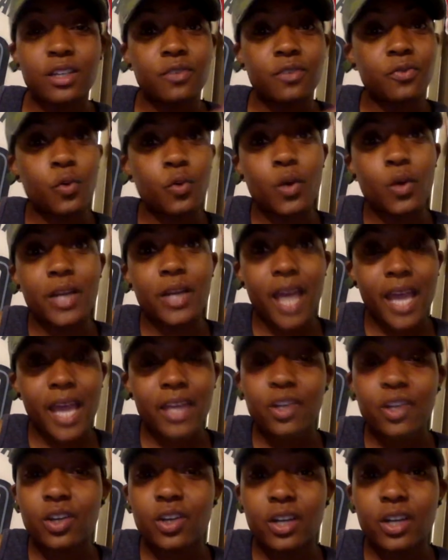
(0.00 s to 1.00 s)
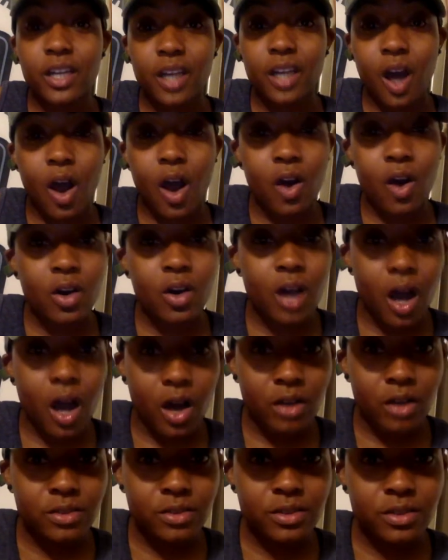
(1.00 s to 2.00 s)
avoid anger at all
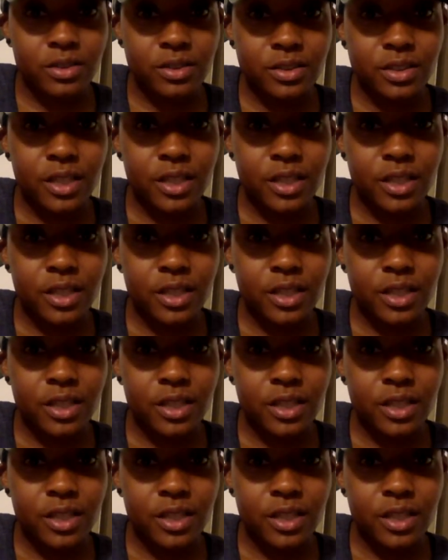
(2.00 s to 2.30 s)
costs,